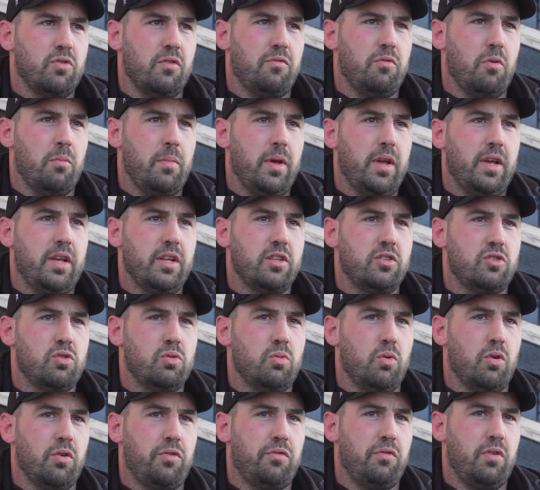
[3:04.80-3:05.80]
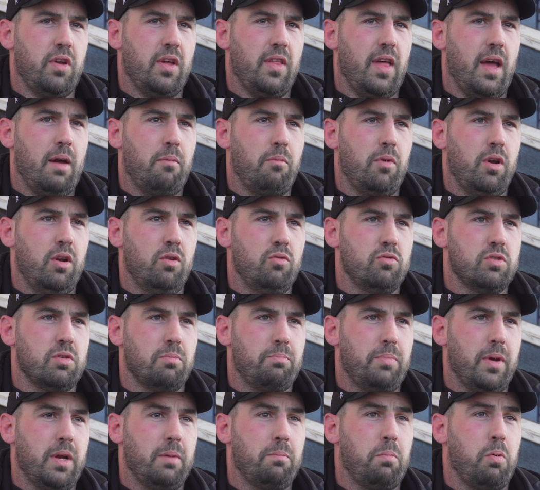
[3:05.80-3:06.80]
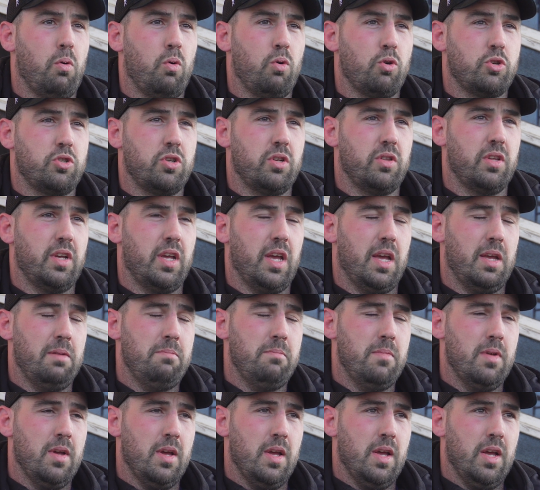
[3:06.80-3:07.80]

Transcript: if we're making 2 or 3 of them, we lose a big portion of the game.